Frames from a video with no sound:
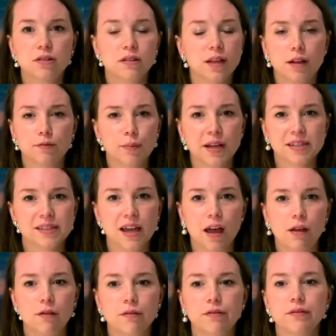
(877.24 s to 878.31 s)
love
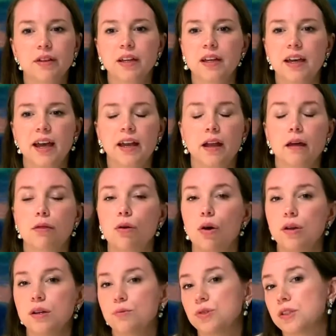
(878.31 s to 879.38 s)
myself, and I
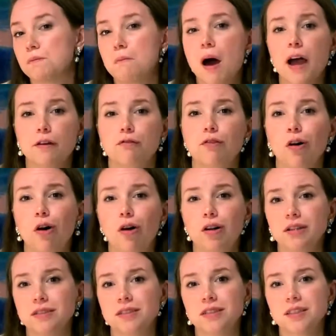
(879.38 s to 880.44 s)
thought it was my
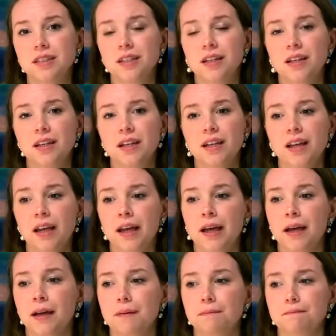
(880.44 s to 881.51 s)
fault
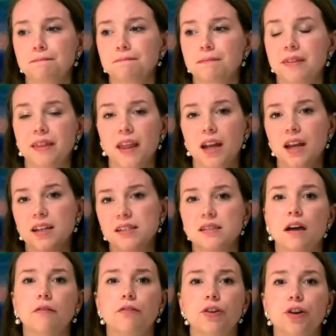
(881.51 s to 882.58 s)
that I
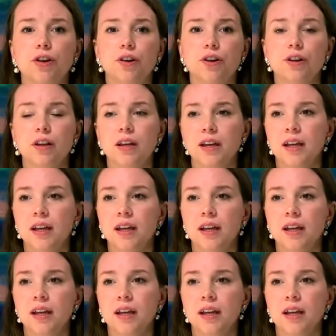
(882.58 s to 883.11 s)
suffered.